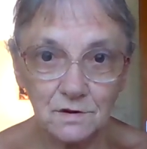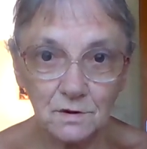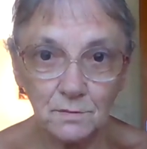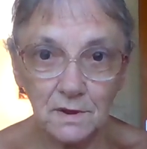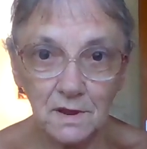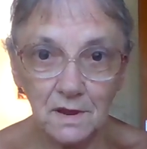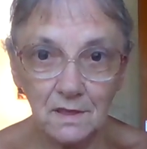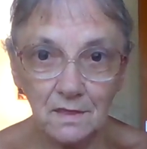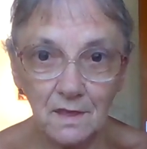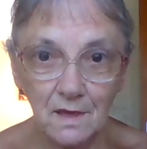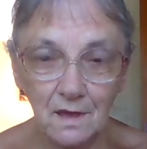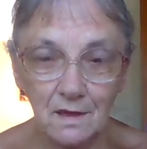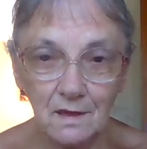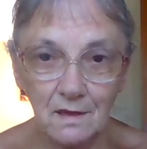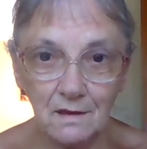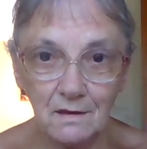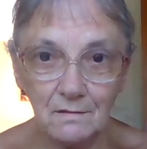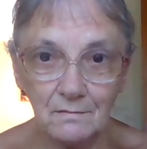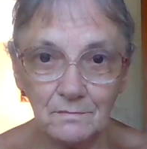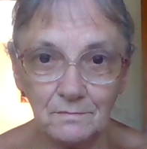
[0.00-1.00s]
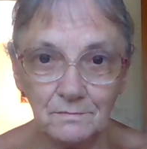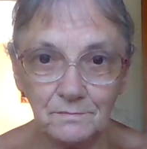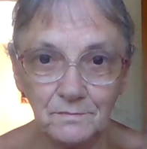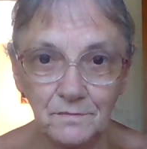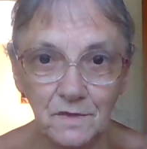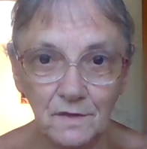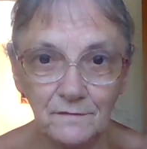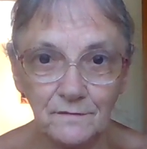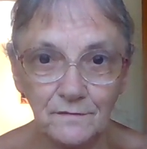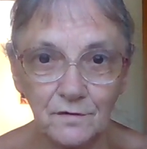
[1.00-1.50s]
doing
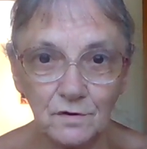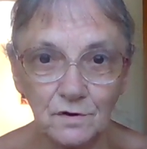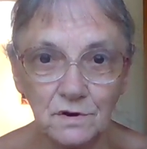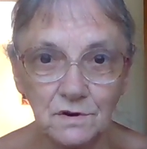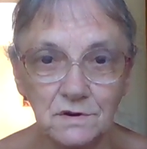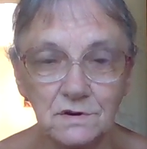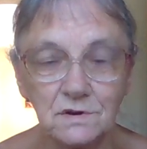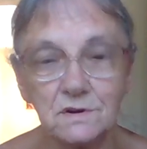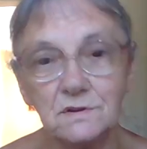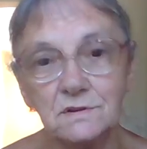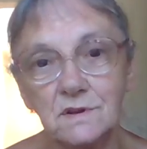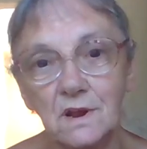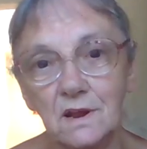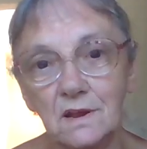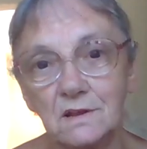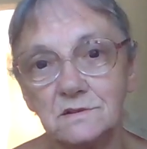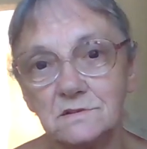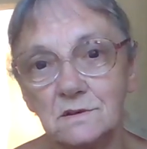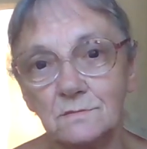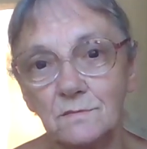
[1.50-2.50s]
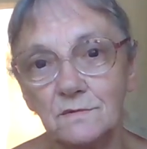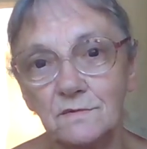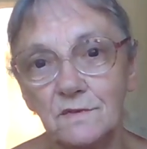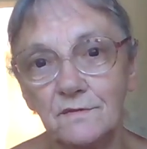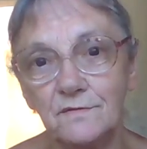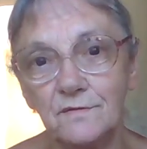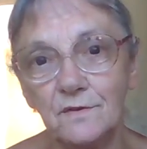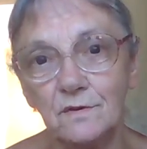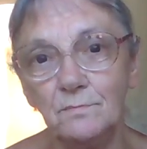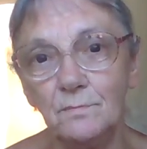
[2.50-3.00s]
the front, digging some of
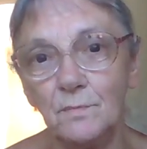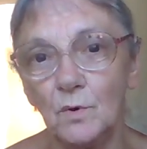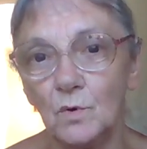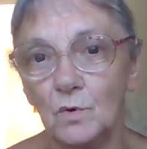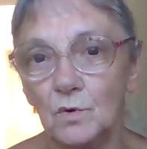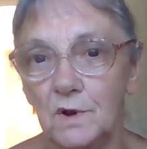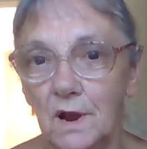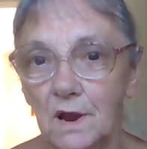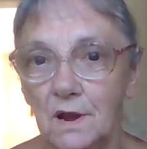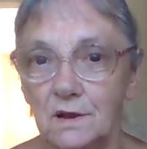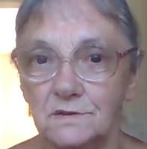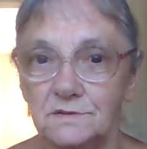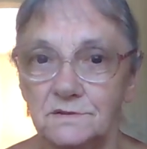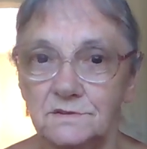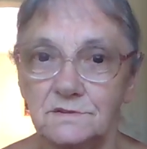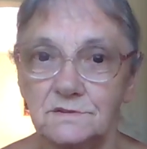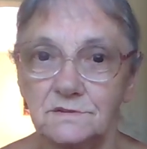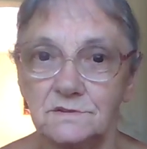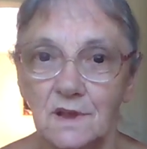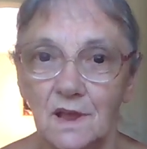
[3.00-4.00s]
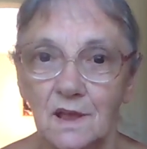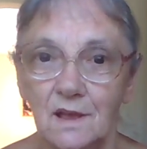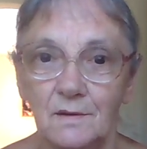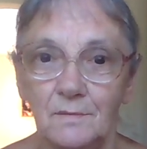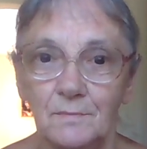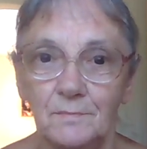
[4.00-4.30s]
the front border, because